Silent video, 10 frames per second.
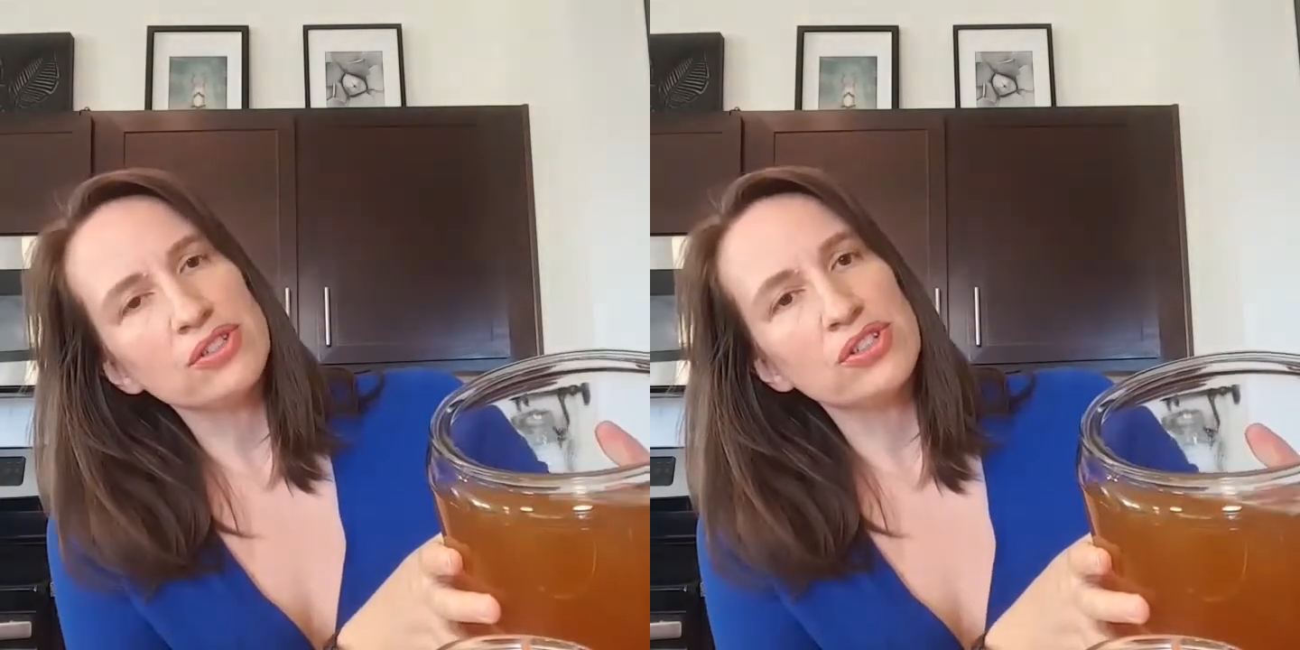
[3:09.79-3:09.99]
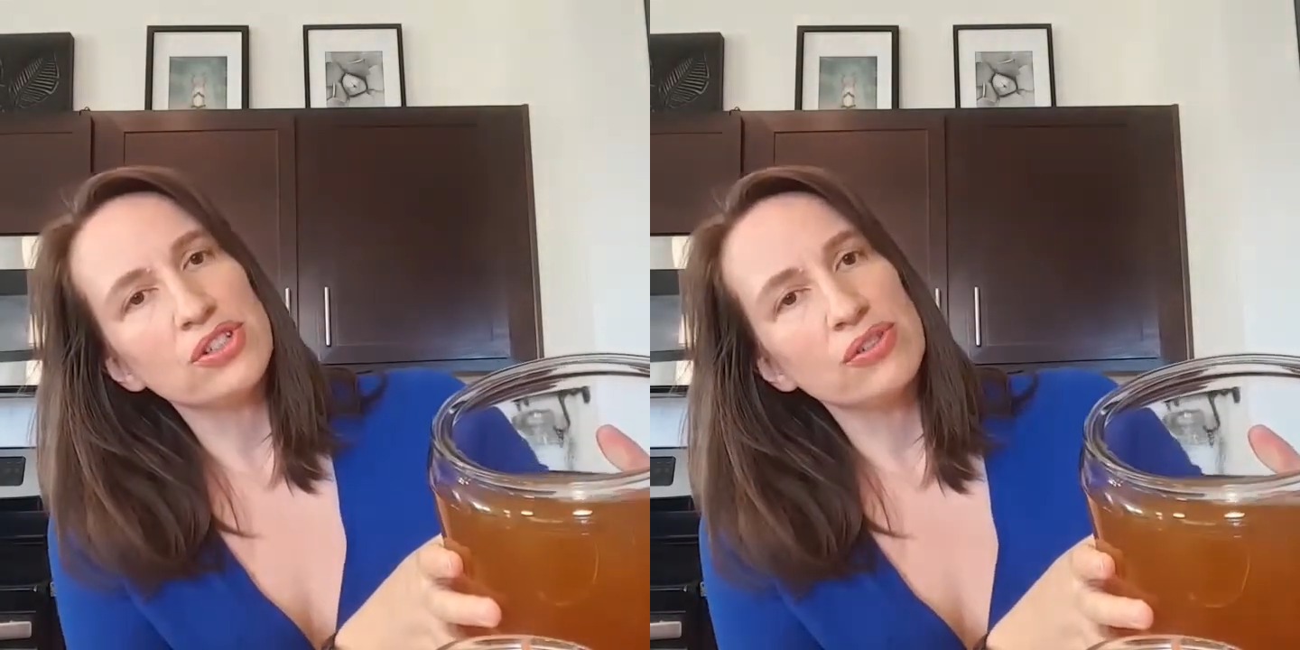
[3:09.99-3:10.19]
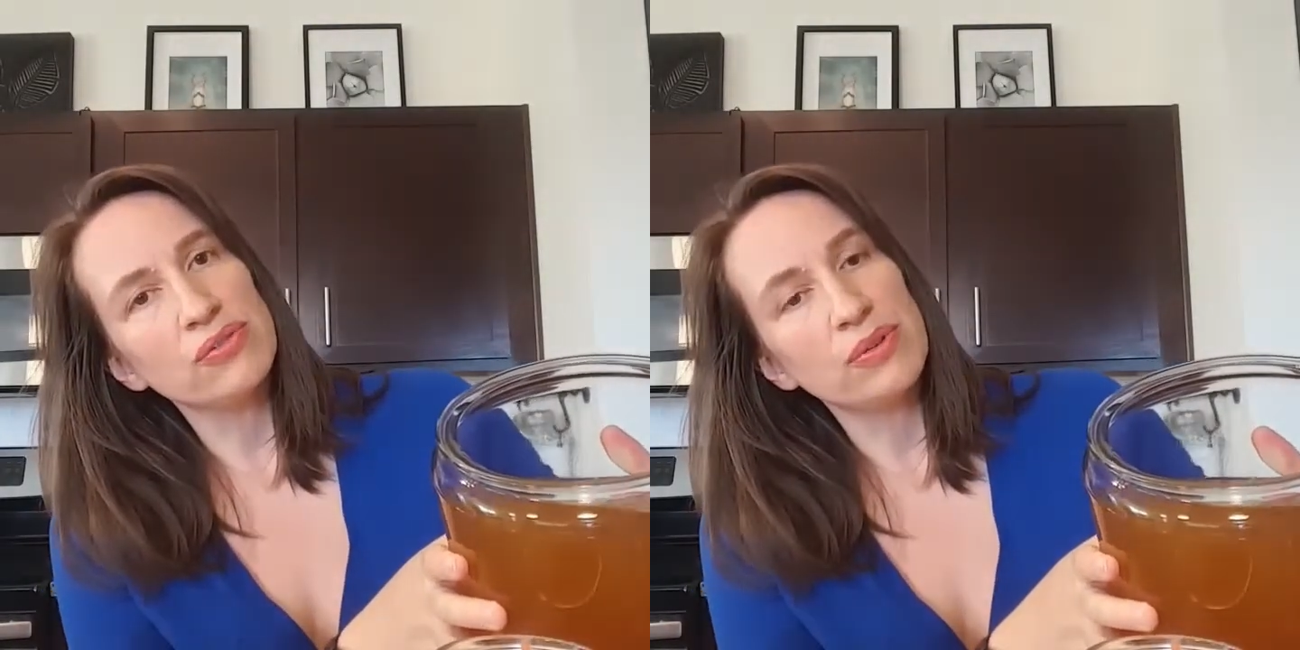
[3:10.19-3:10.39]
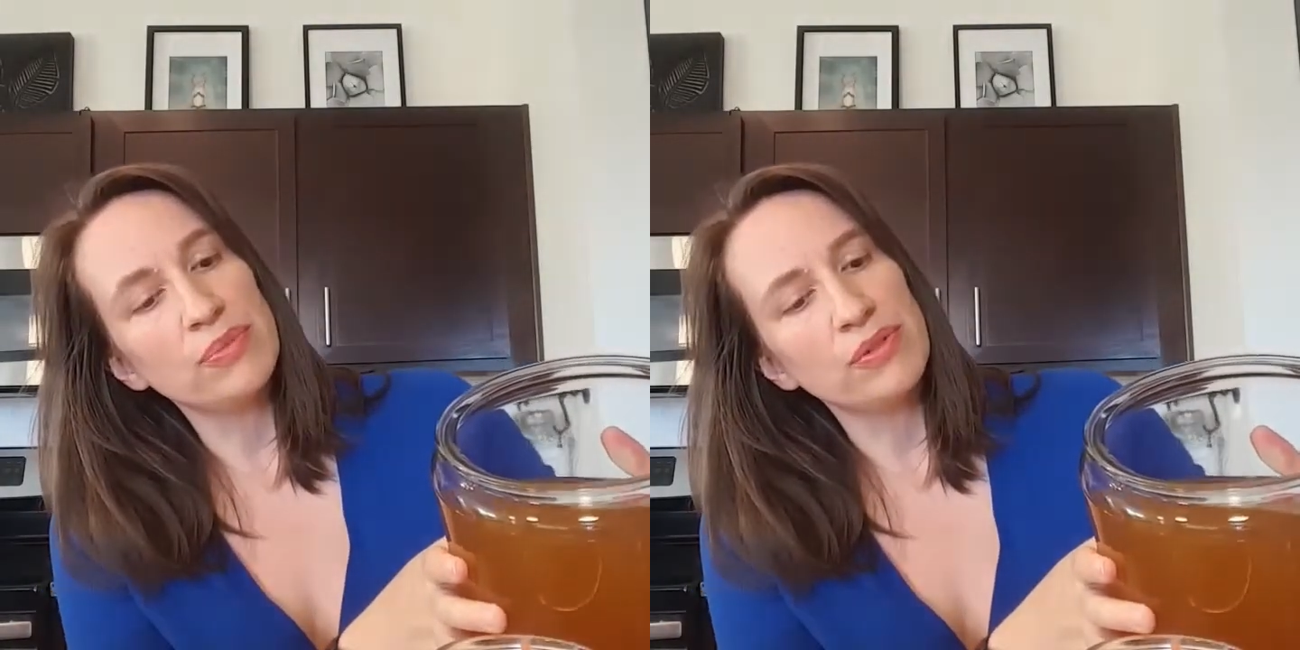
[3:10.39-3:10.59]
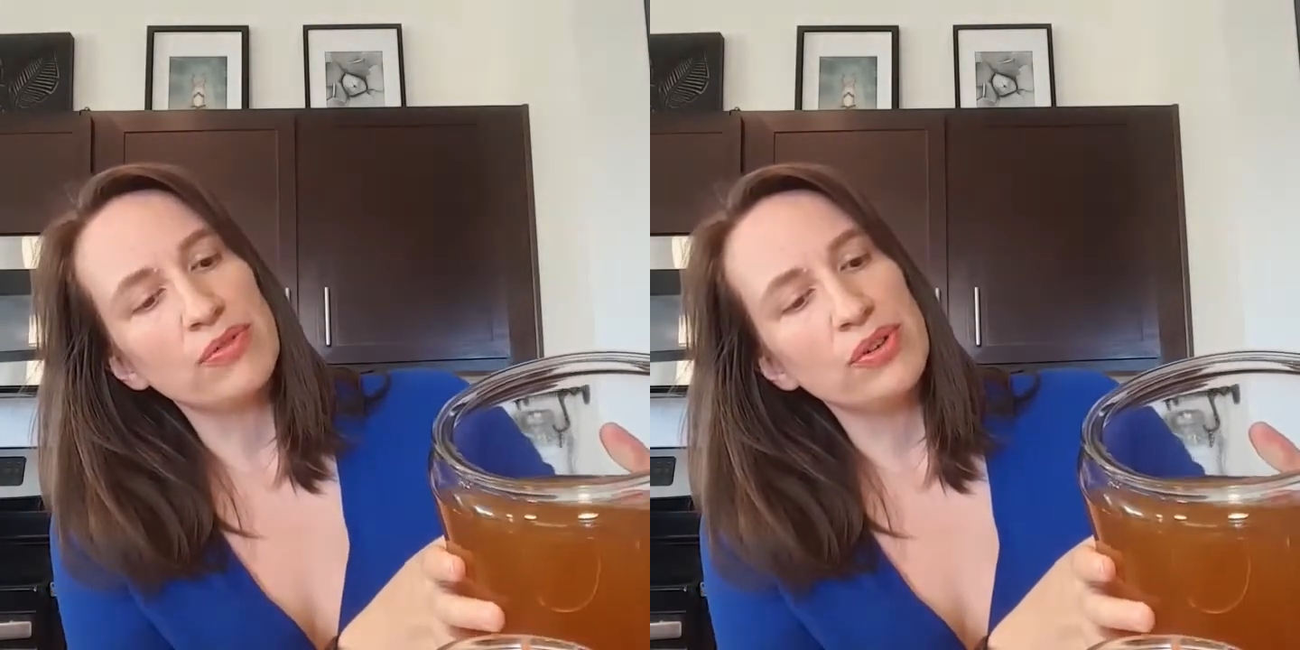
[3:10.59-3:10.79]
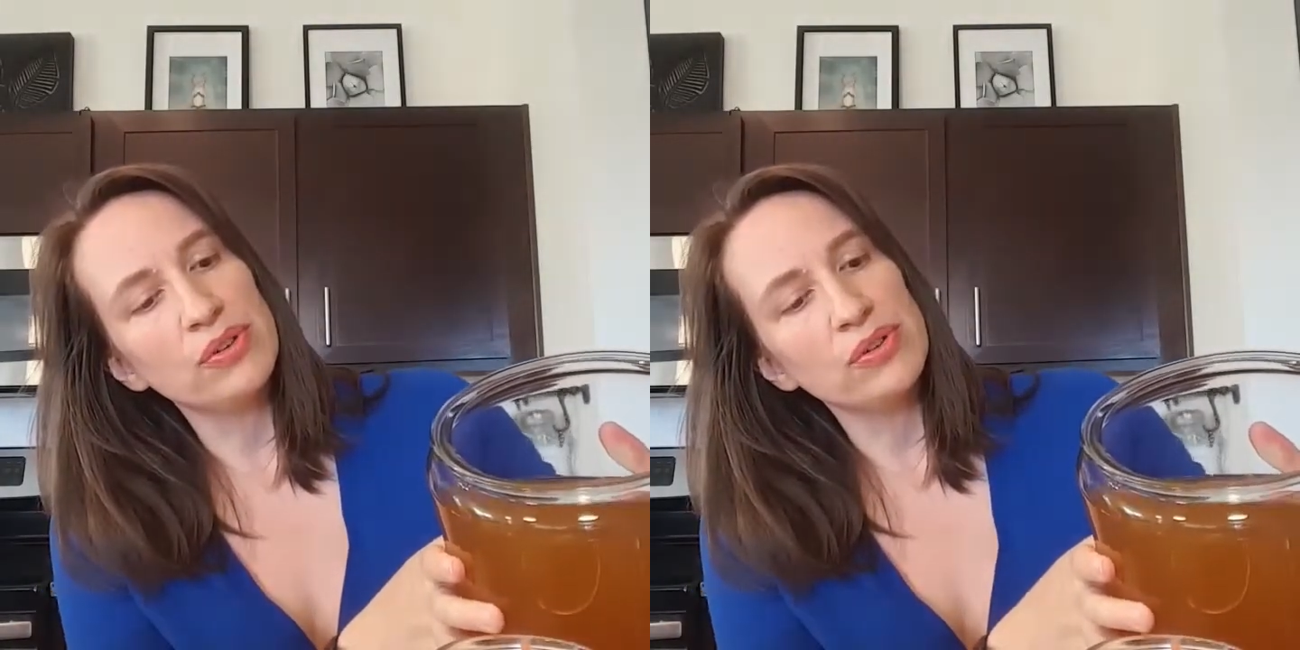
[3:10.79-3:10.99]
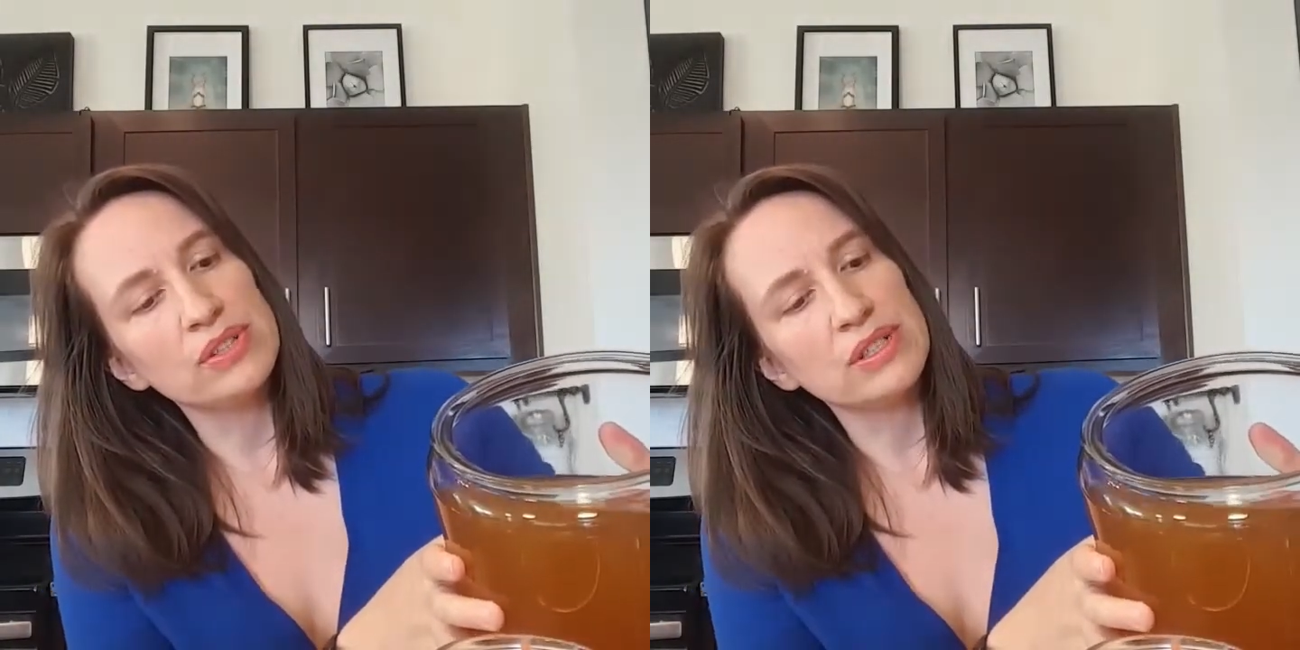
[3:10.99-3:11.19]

sugar from the fruit.